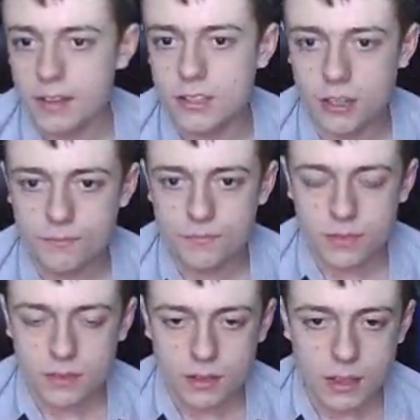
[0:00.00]
So,
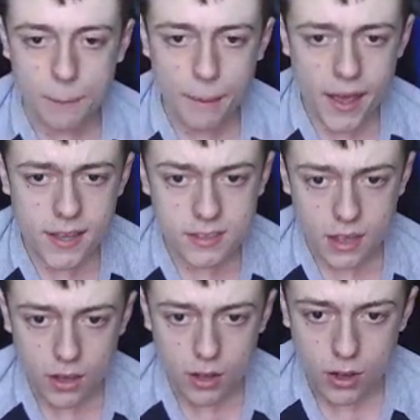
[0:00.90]
the burst,
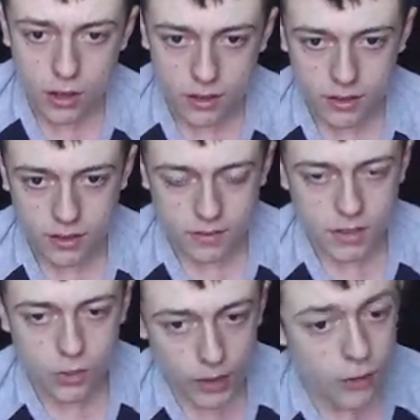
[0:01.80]
the
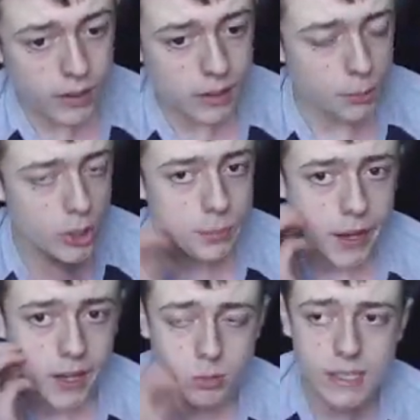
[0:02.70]
grey, green and blue
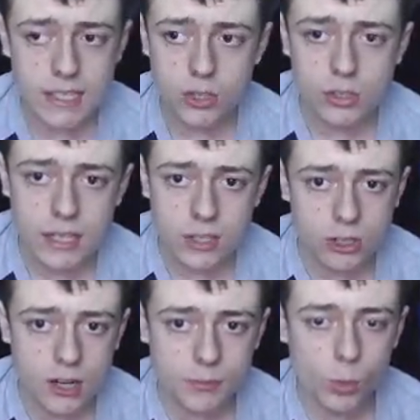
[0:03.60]
burst was introduced in
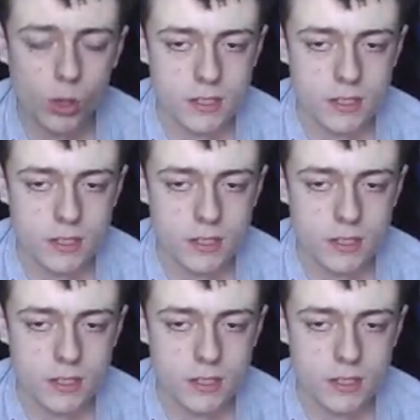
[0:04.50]
chapter 1.